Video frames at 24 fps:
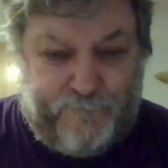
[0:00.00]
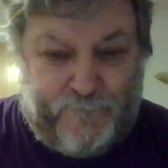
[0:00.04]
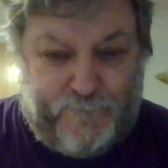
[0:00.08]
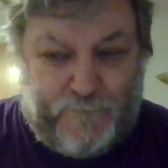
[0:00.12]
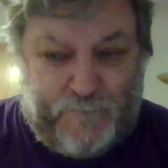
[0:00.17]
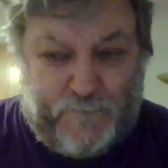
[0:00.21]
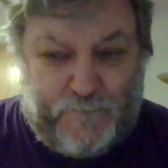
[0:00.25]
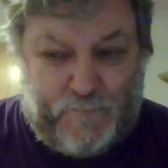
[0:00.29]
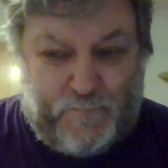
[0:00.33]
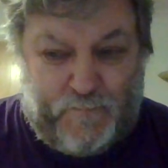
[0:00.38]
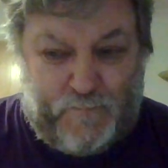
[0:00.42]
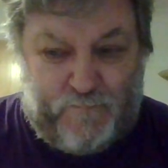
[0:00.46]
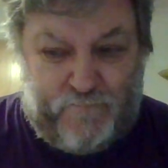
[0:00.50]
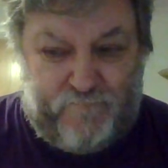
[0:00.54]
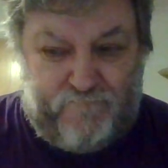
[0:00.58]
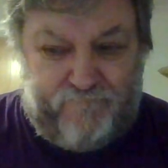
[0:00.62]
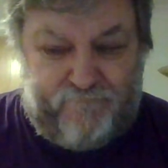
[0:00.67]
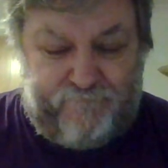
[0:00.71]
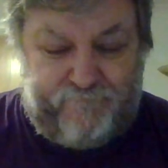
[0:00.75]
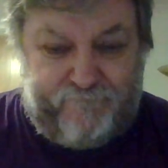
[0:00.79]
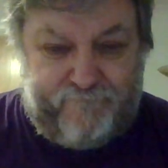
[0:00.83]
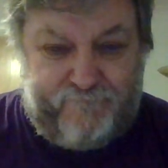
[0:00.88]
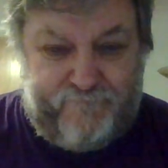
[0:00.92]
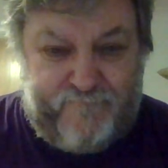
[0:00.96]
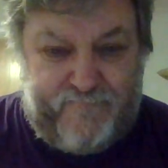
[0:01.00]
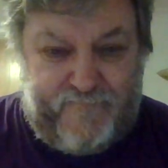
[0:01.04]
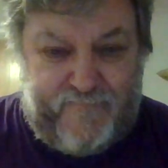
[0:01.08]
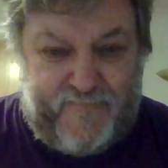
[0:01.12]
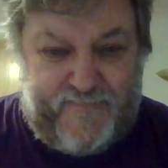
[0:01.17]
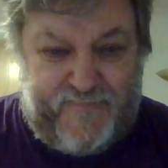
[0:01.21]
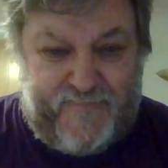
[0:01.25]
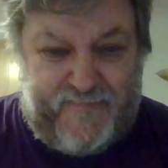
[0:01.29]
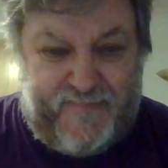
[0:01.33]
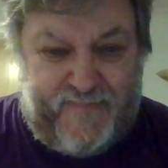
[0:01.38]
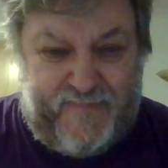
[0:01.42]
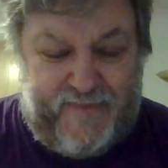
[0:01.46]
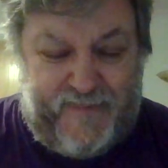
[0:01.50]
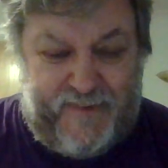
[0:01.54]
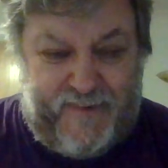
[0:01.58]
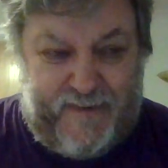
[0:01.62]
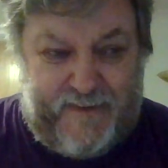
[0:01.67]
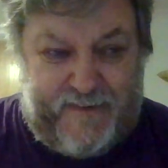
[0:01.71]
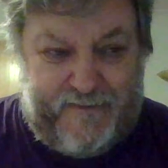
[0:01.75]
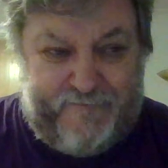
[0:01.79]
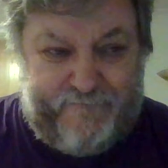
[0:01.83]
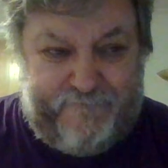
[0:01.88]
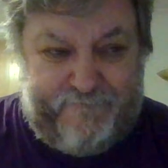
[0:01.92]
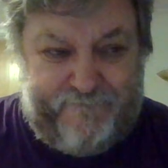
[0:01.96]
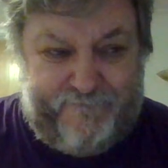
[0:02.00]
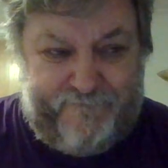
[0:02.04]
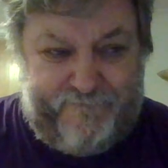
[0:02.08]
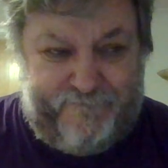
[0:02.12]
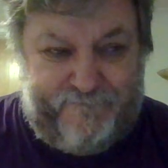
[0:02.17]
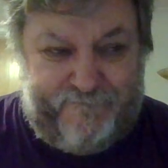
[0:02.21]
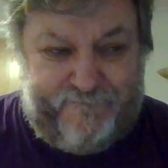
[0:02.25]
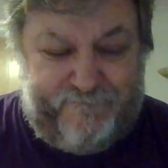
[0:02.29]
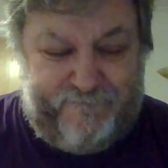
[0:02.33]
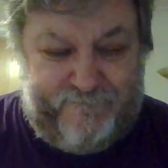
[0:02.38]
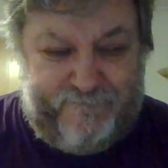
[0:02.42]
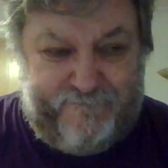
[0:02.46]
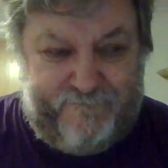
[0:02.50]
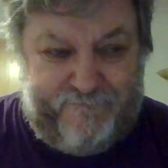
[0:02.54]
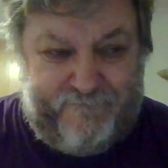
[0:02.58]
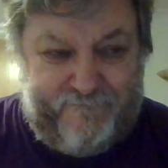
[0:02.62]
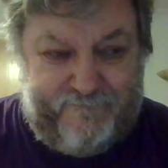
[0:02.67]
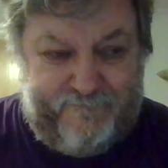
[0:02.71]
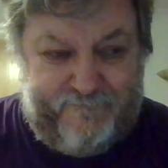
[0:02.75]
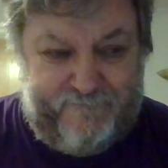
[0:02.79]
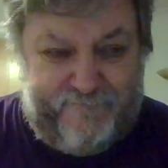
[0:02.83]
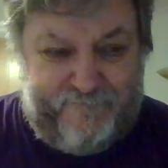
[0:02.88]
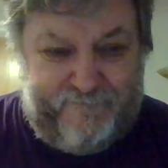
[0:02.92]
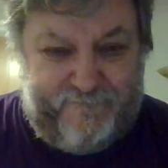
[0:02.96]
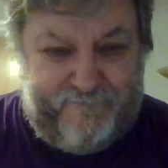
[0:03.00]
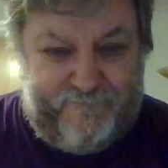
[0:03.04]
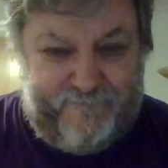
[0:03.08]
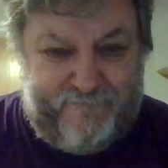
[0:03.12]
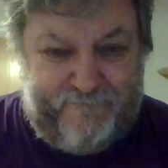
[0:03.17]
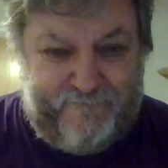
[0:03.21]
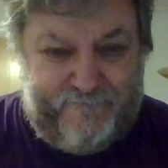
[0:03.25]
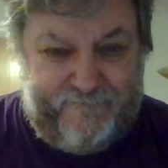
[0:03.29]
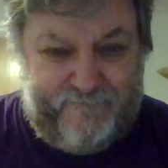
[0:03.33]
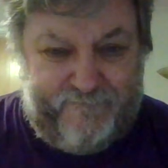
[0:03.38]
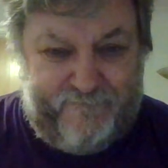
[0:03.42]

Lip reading: (silence)